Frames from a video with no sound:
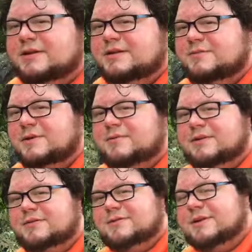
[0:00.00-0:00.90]
might
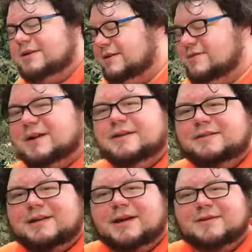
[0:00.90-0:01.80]
want to leave down in
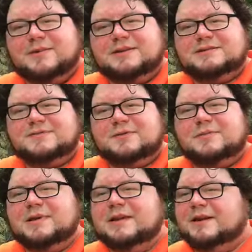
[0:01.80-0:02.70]
the comments for
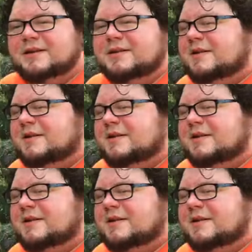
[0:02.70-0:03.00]
me, and I'll